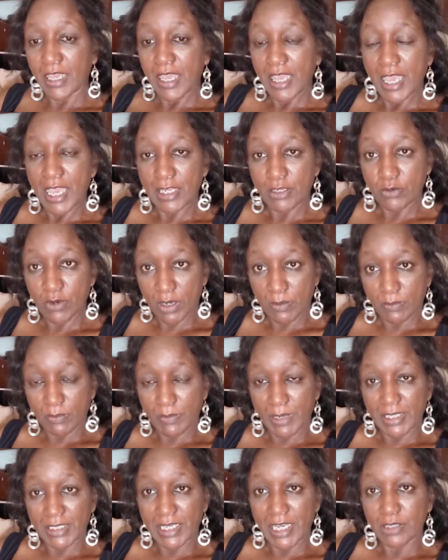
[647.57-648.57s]
And my
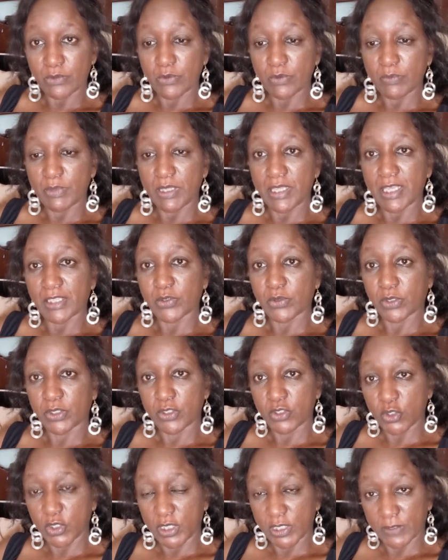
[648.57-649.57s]
dad would be there talking
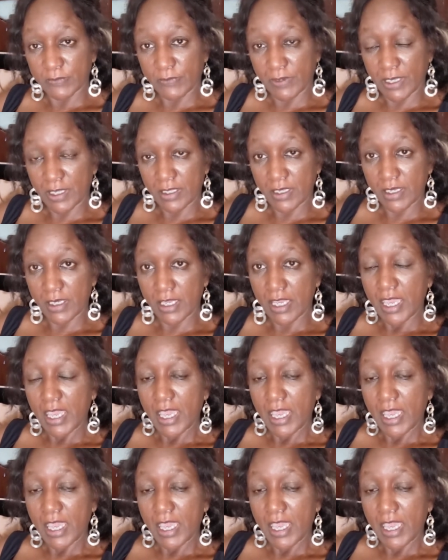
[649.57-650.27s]
to his father,